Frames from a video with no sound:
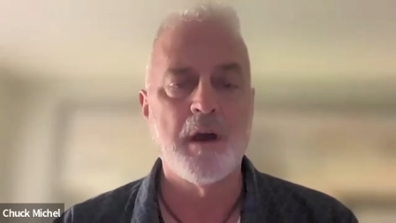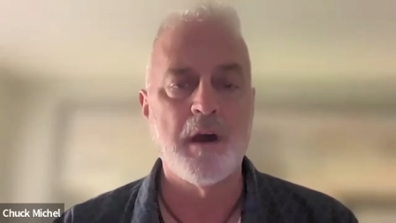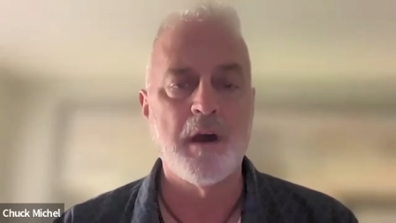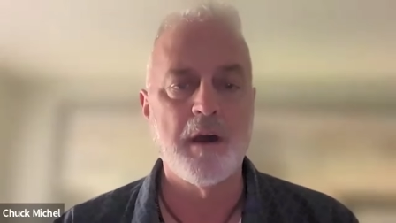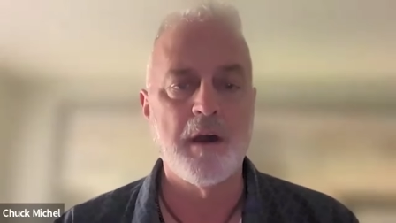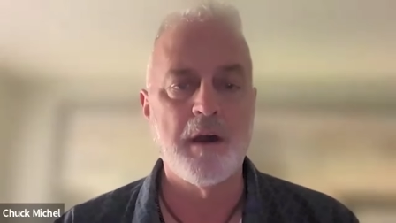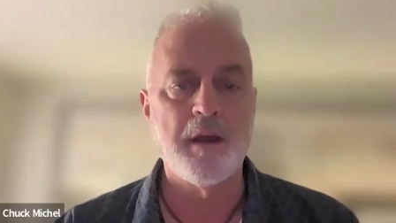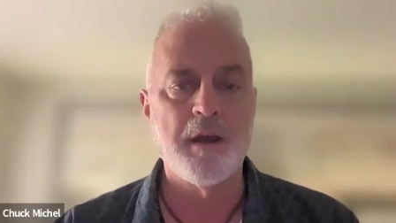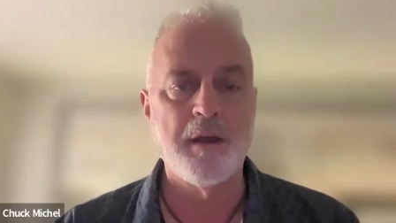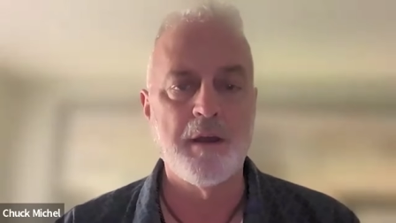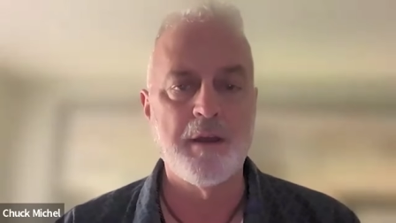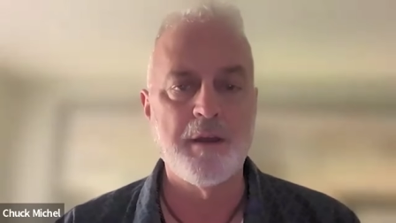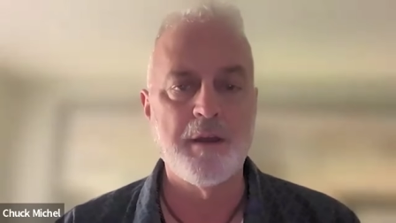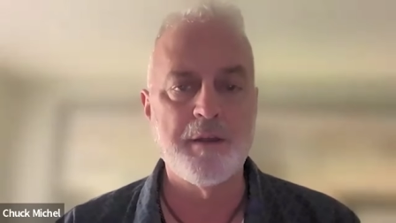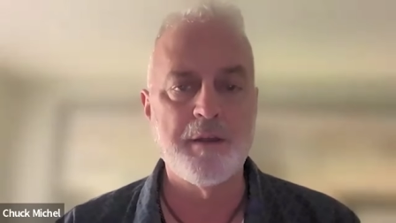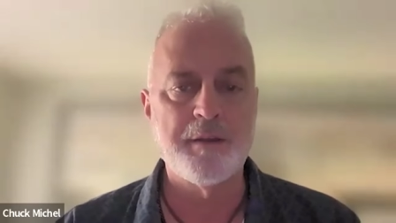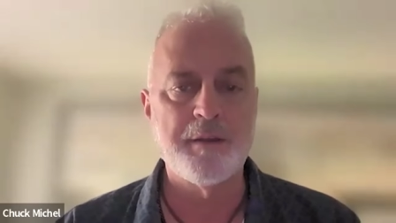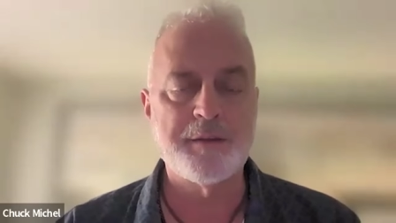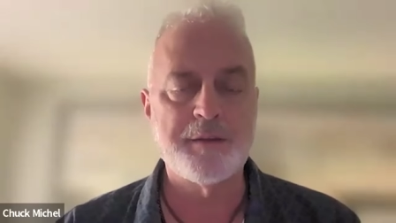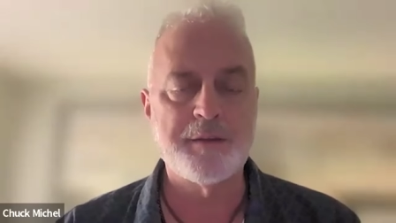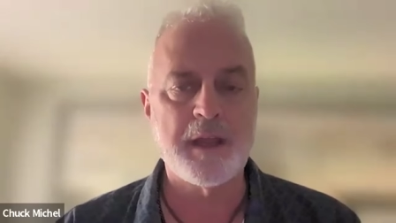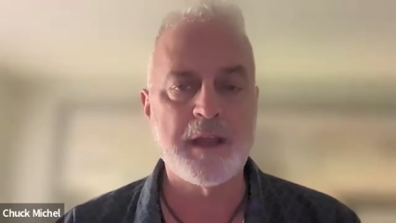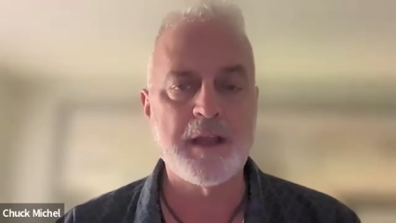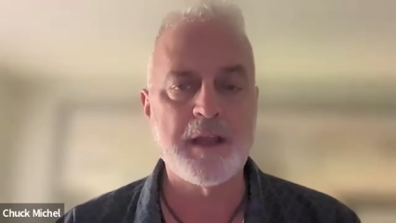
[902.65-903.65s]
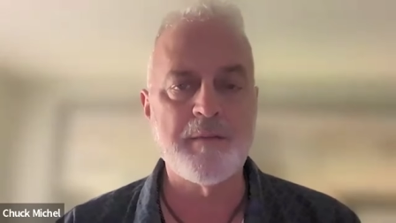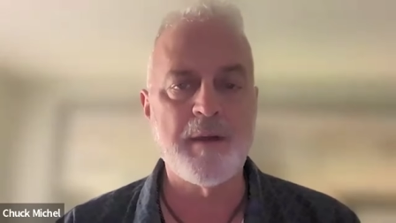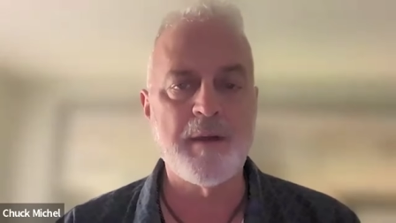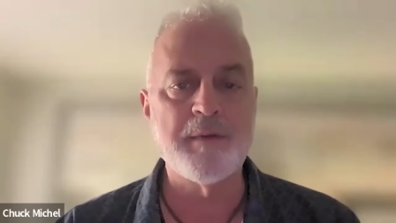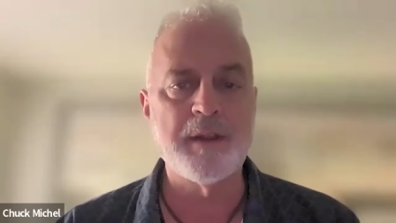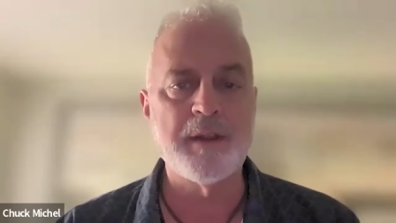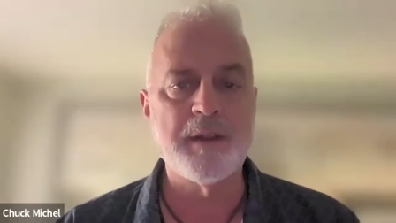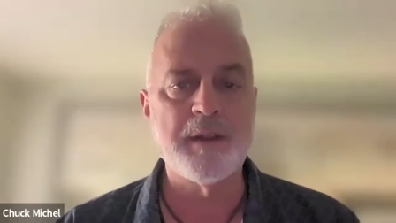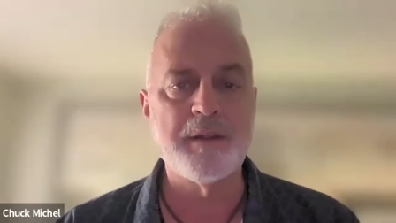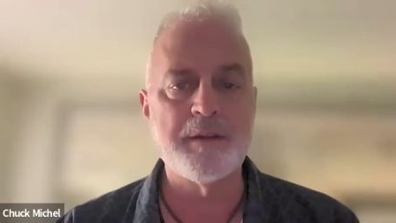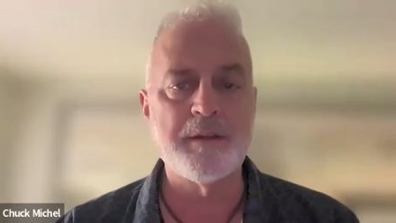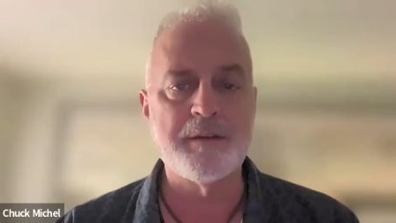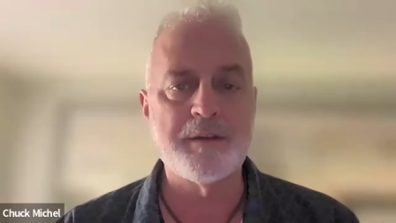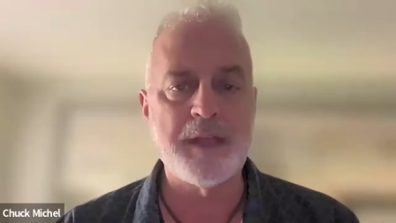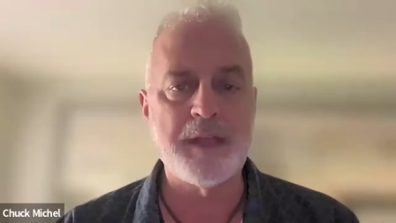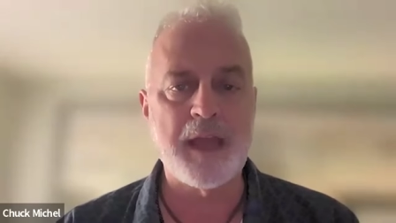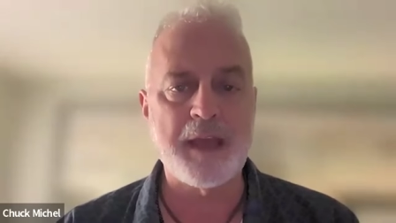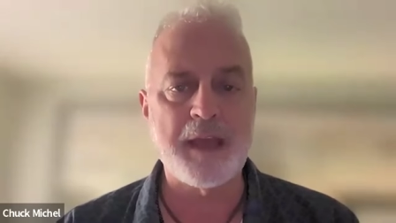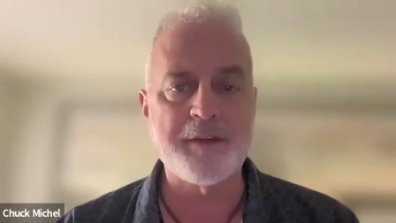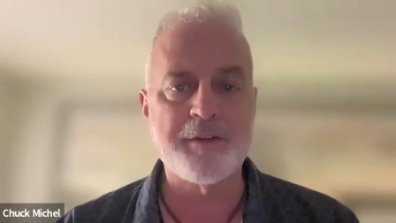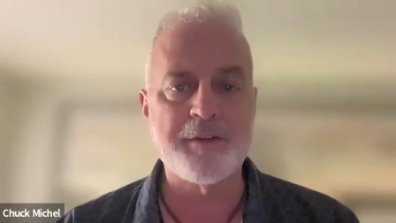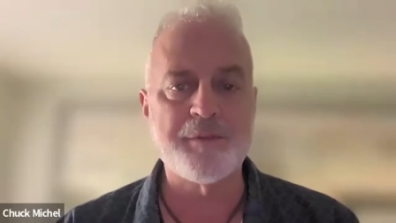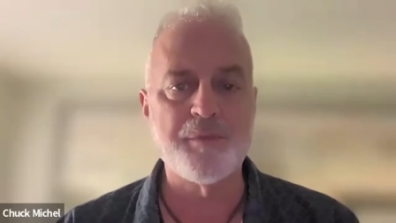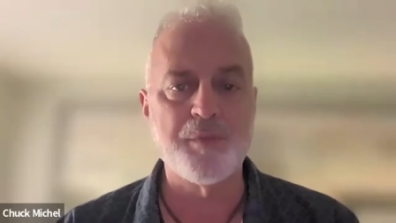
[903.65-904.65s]
uh, Second Amendment
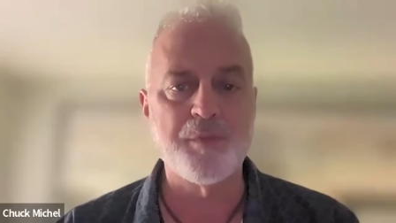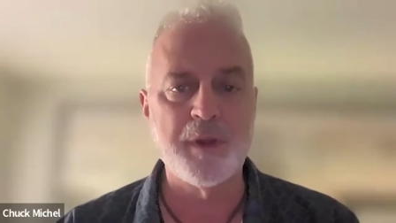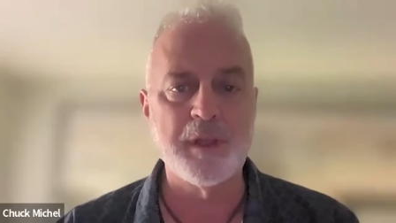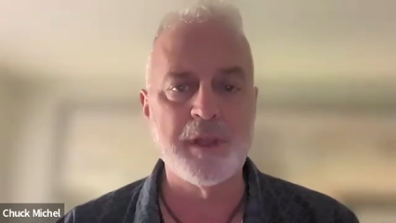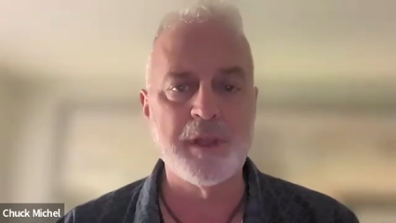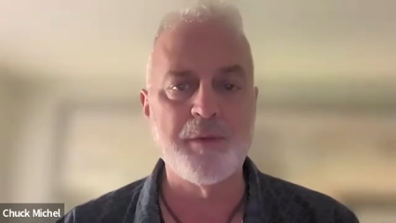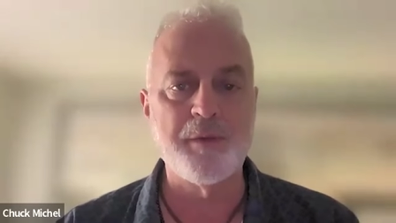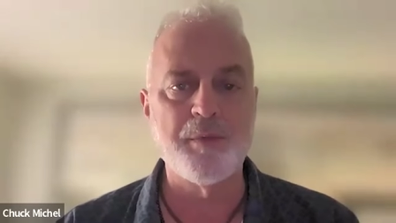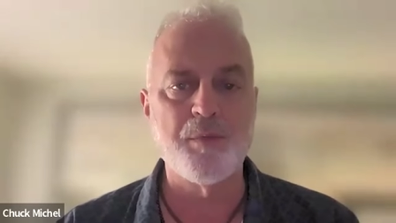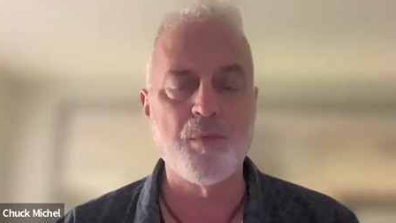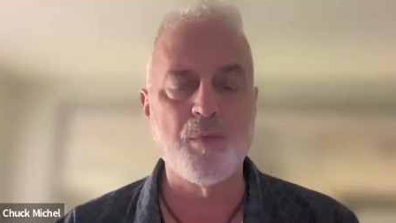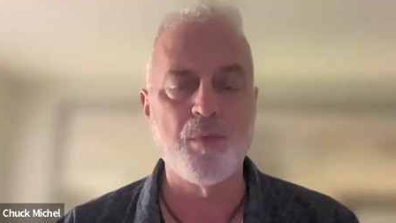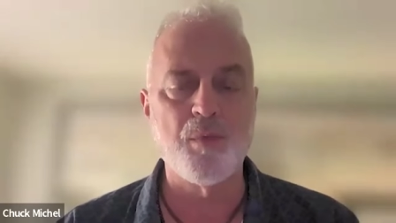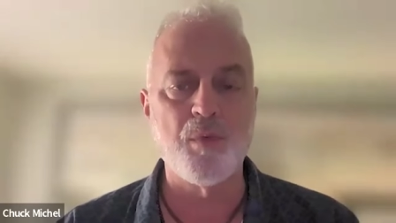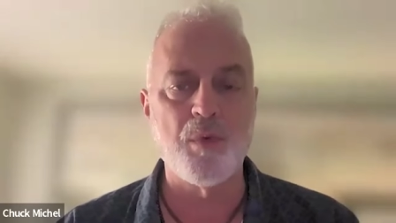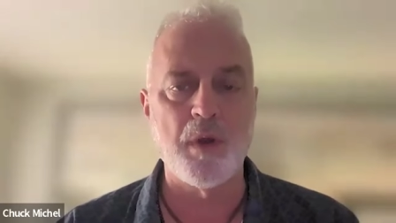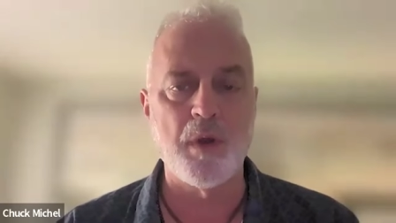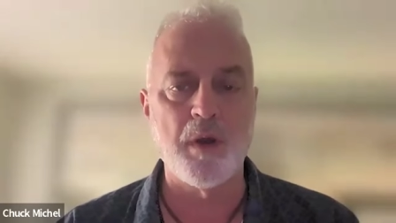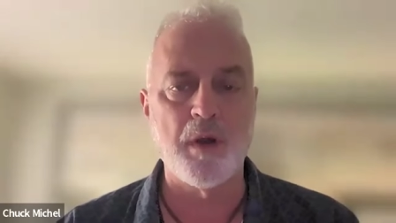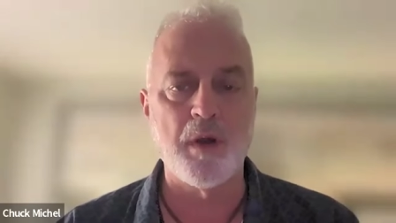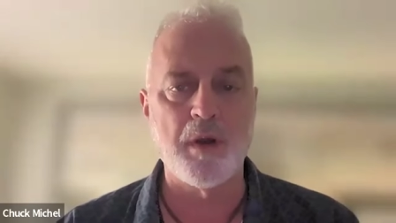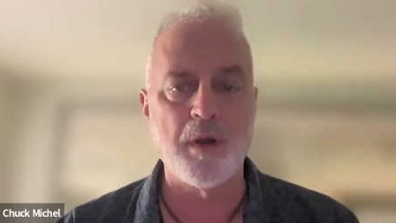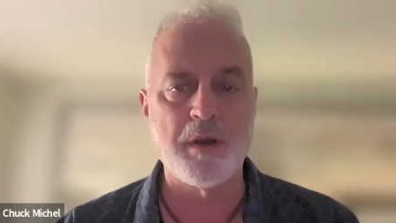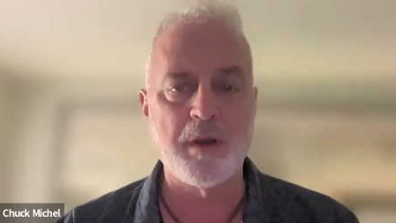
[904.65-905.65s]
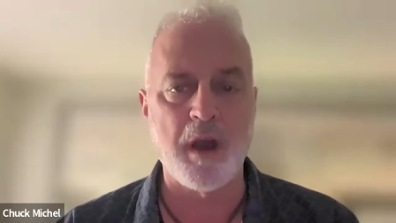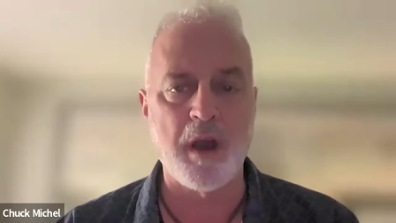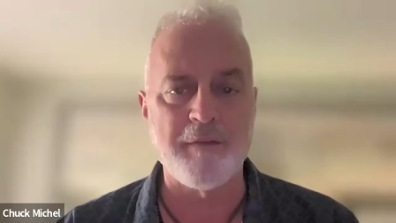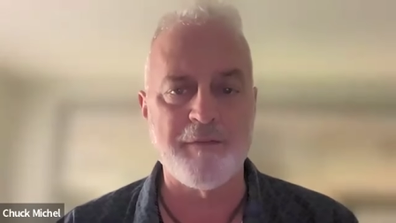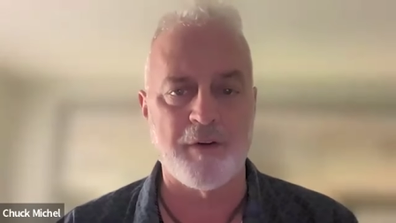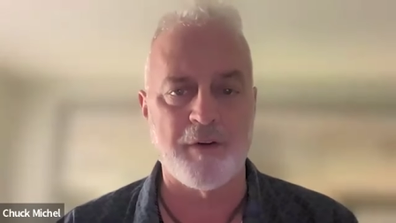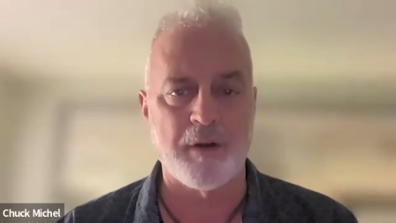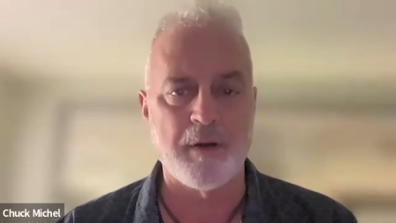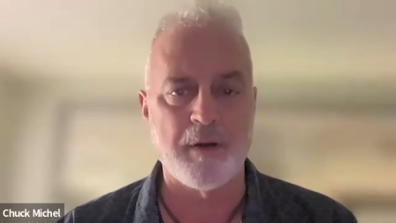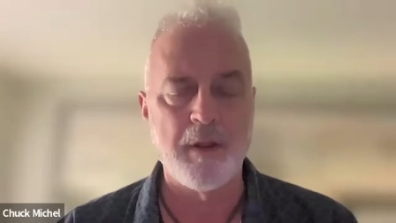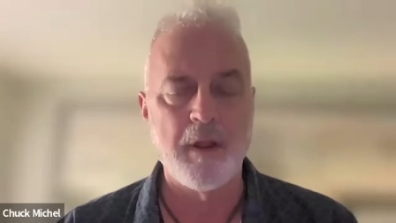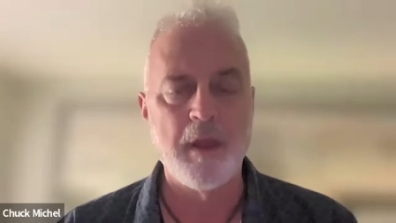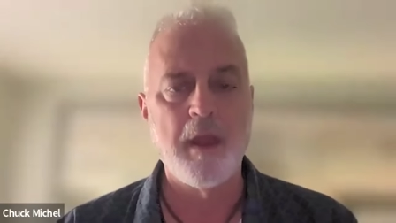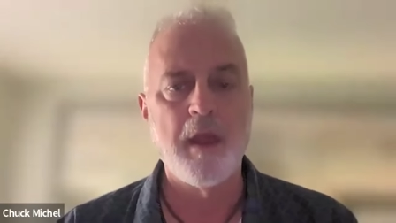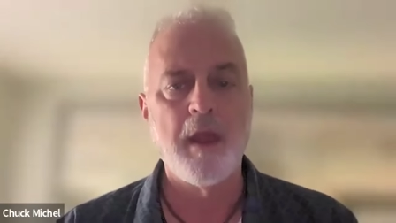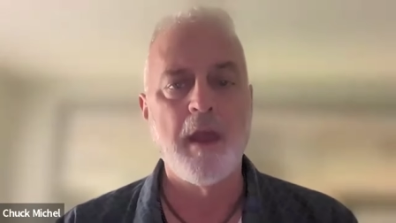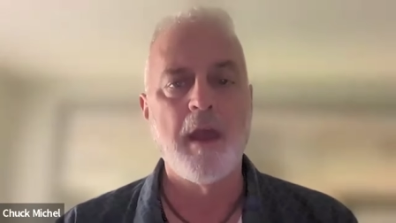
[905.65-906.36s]
text really uh, cover?